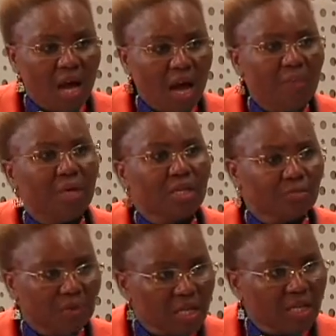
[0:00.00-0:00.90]
I'm
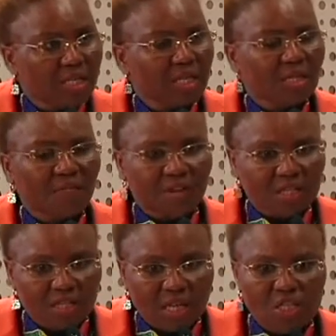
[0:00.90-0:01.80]
experiencing the
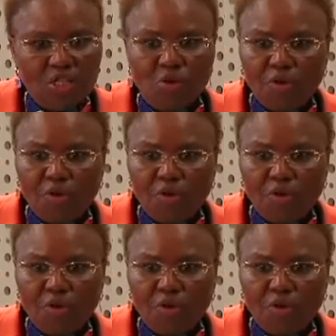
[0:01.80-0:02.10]
frustration